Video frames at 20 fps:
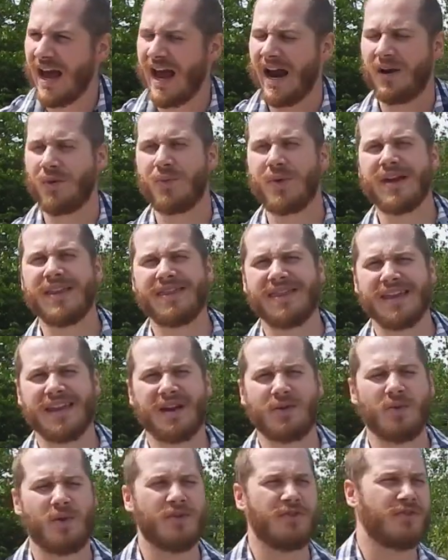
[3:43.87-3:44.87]
and we
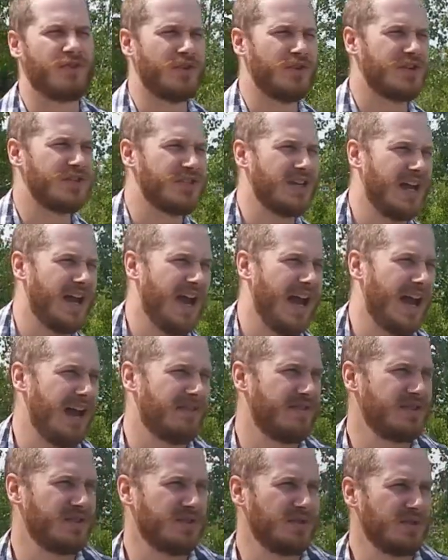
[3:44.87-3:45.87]
think, well, first I
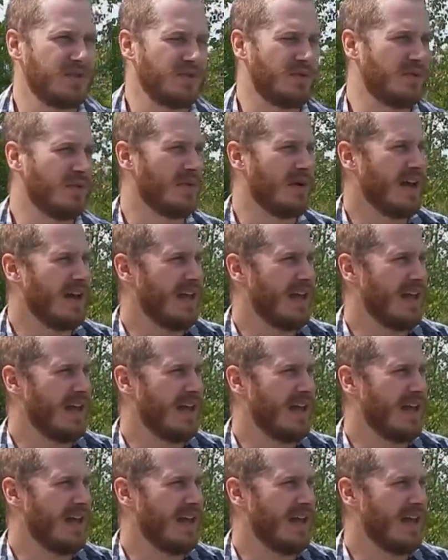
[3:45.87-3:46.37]
have to